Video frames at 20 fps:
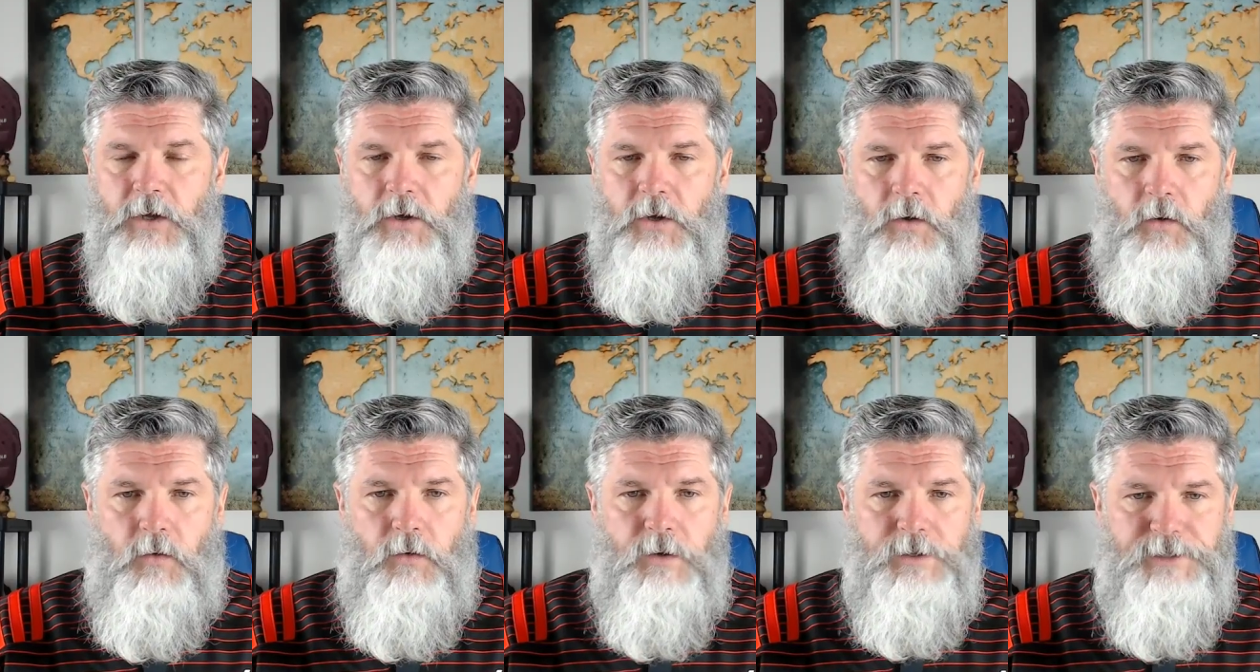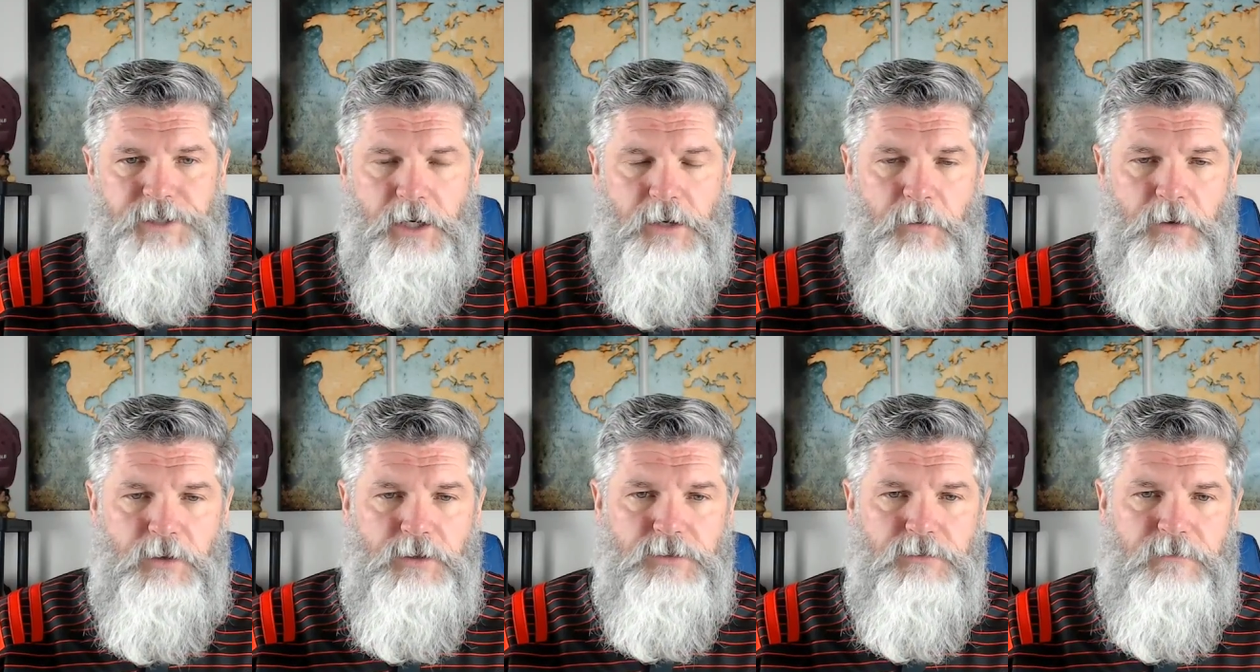or it's a
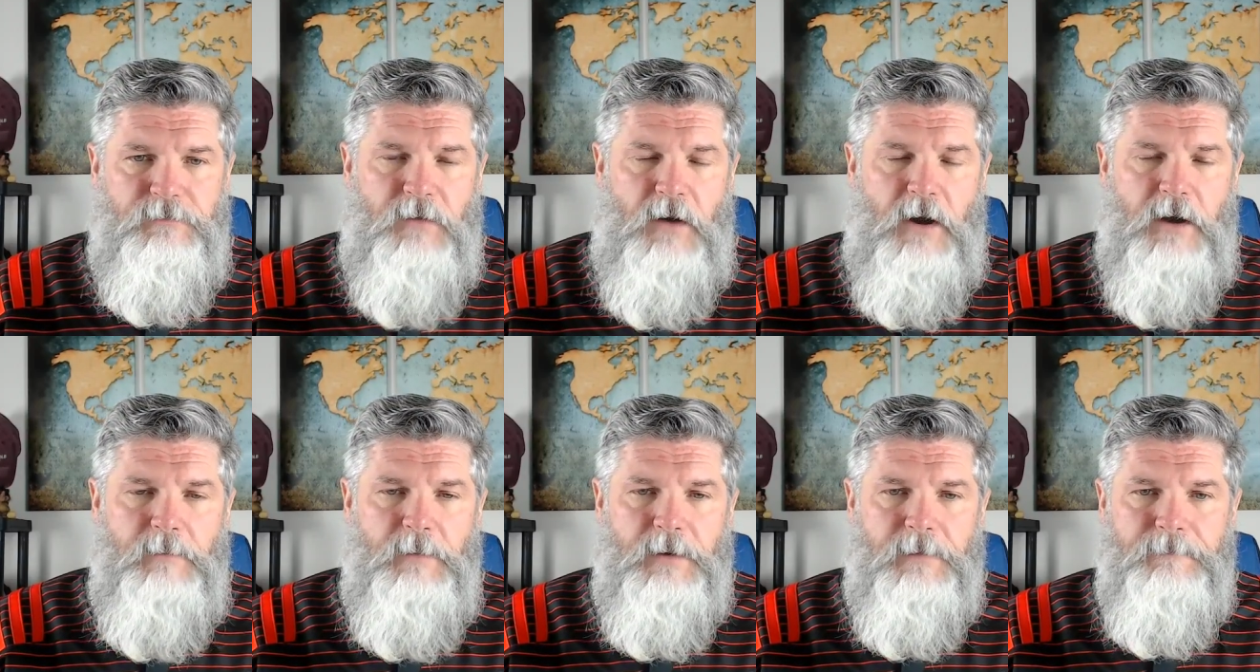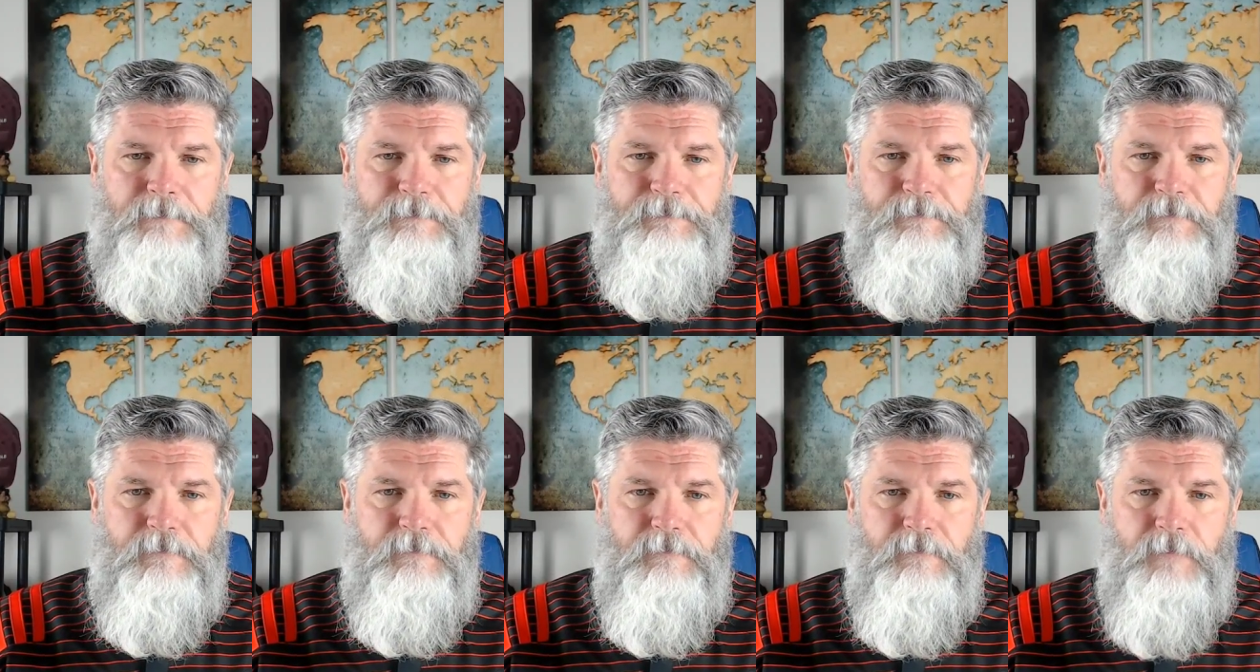commercial farmer
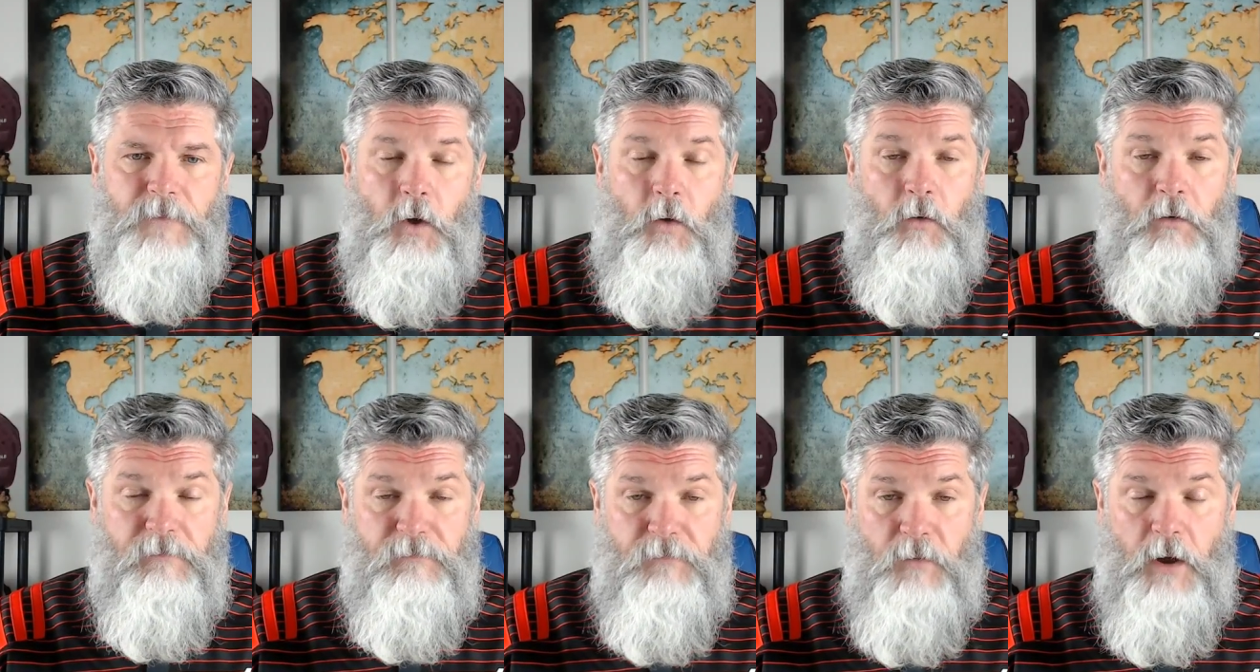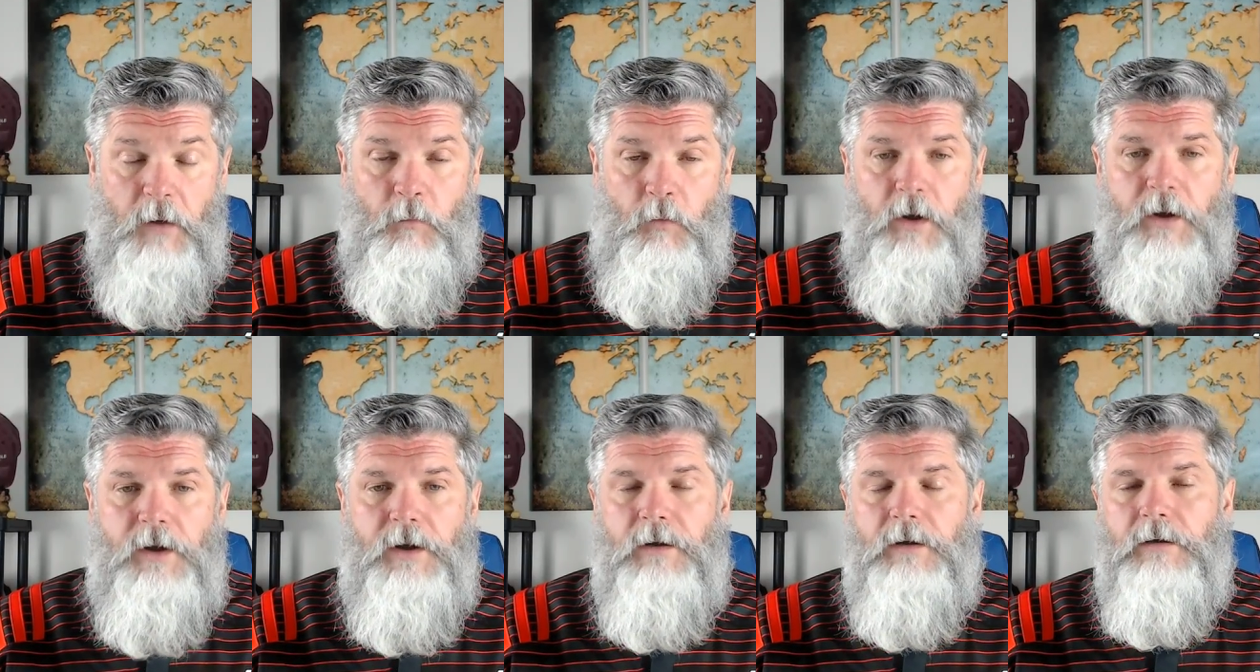or a farm
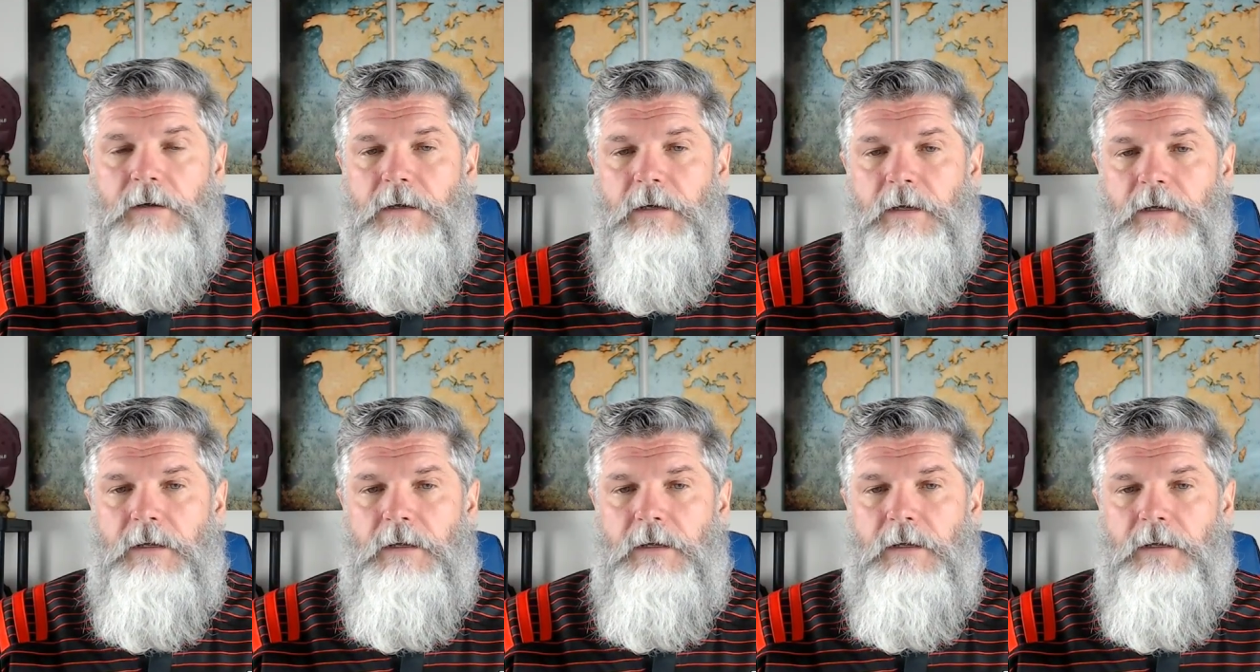worker